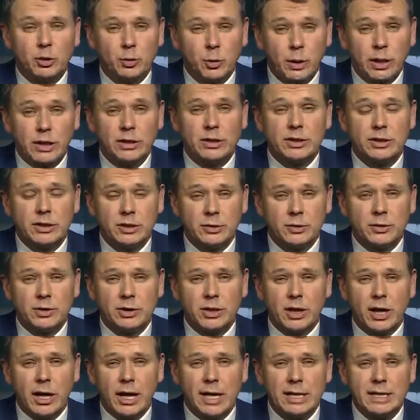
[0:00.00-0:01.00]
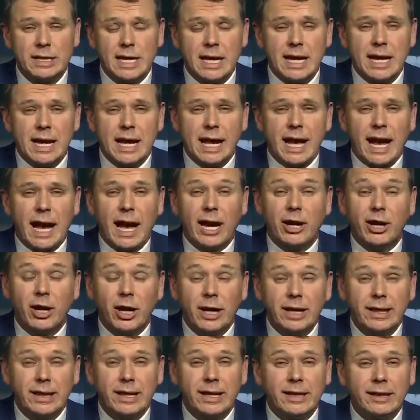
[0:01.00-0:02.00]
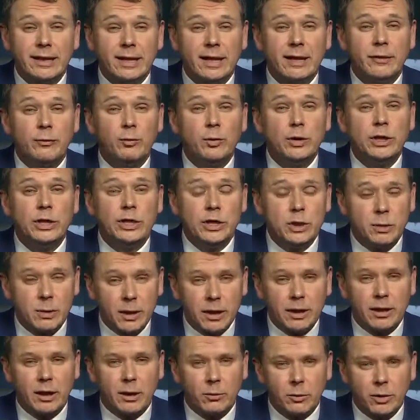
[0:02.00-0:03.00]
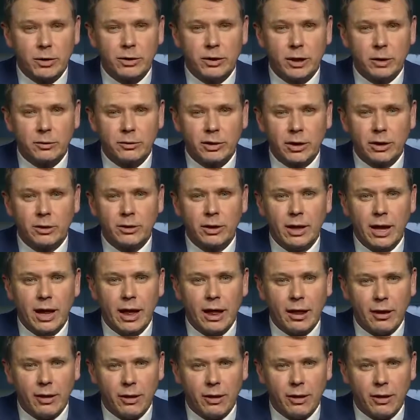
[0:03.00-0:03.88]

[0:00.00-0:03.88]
between the two sides. And I think that if we do end up with no deal,